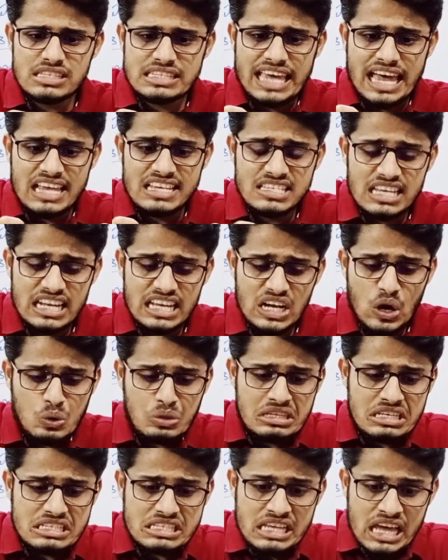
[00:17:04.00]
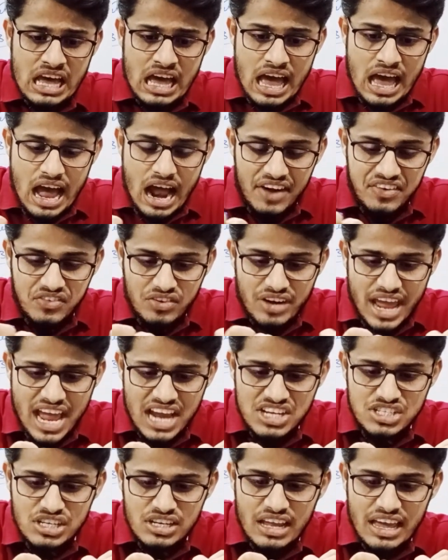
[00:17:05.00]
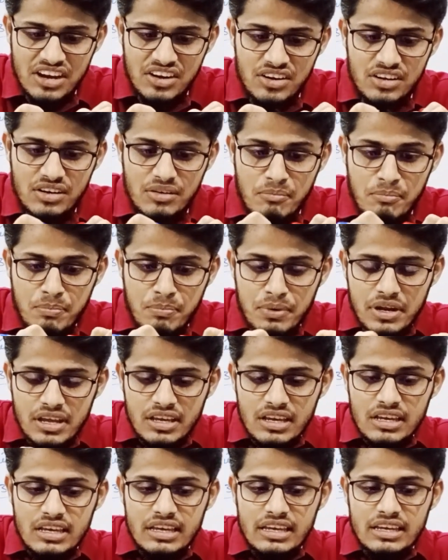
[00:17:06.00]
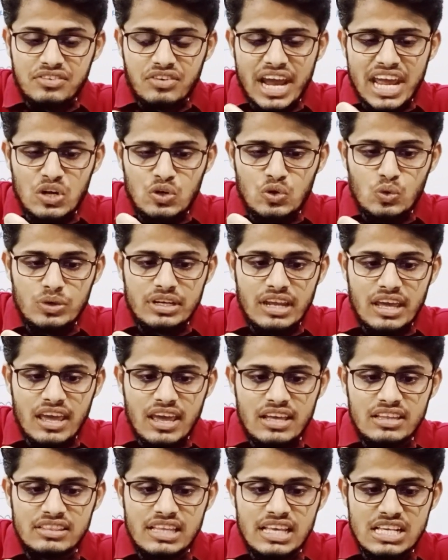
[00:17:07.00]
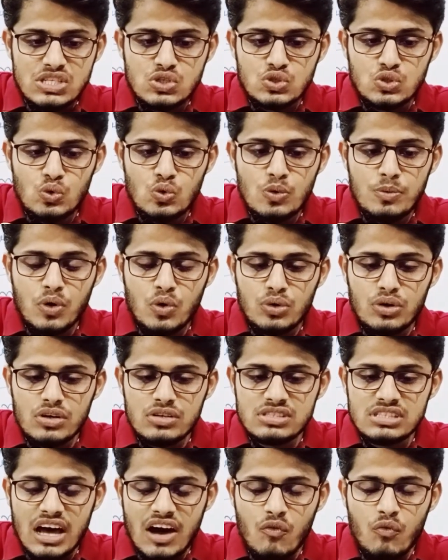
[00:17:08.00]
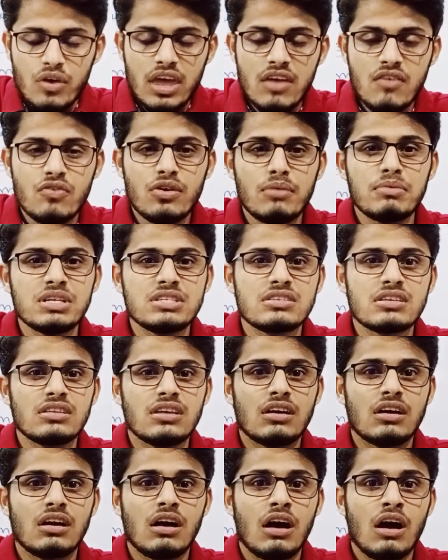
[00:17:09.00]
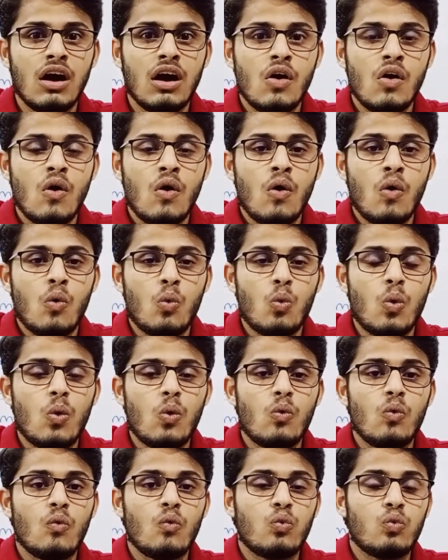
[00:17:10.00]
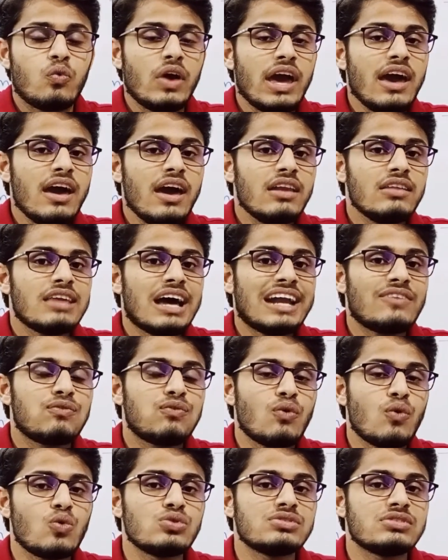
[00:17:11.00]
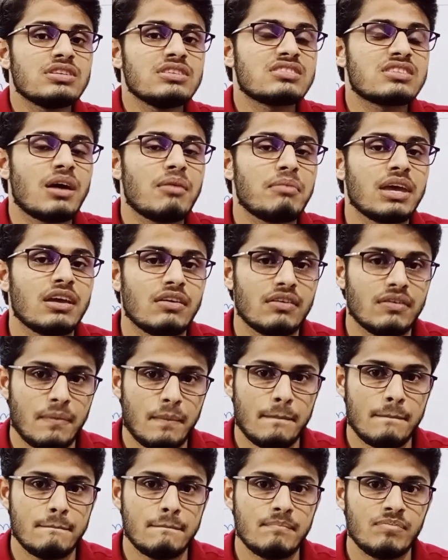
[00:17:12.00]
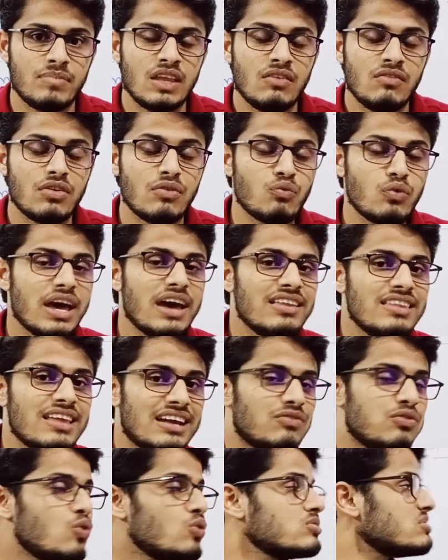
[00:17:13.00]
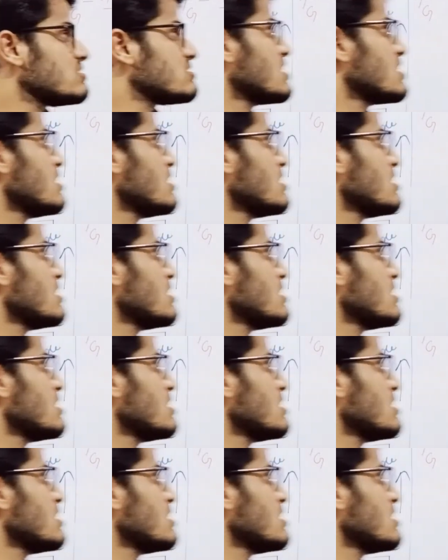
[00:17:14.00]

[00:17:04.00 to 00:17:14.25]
attraction and trying to take these two protons away from each other. Where that force is coming? From where that force is coming? Okay,